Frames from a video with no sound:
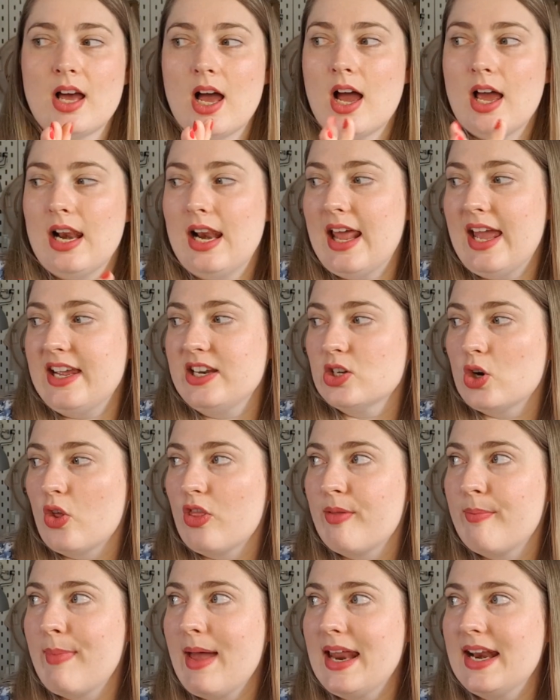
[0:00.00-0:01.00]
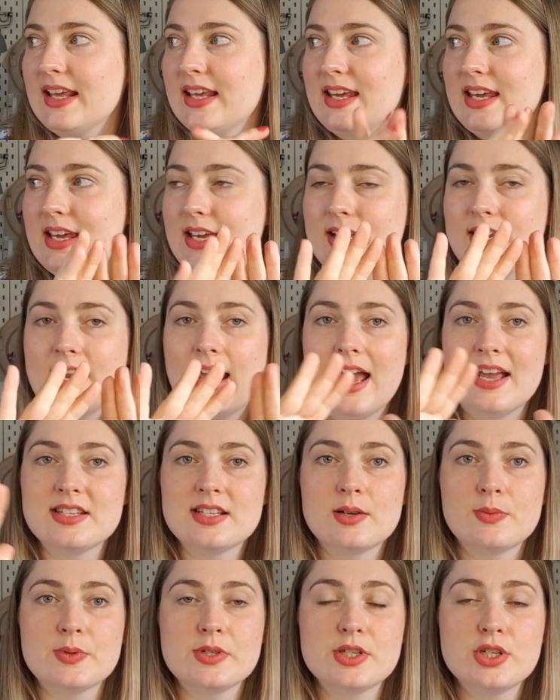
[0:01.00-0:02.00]
I laid it on the mannequin as
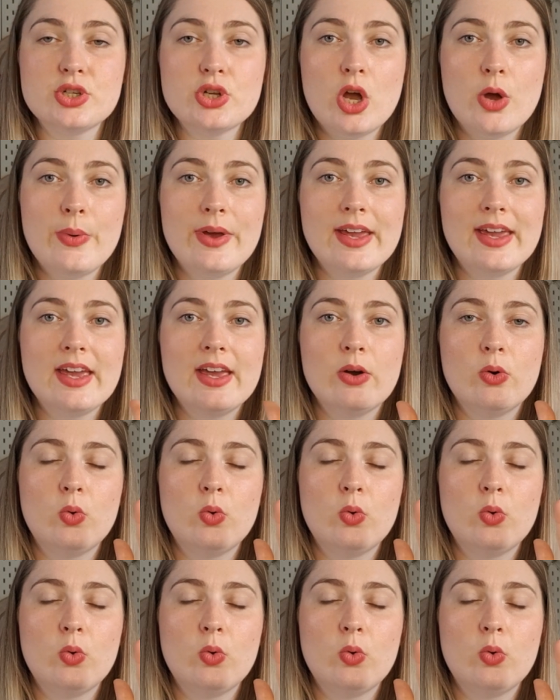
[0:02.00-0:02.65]
I was sewing it,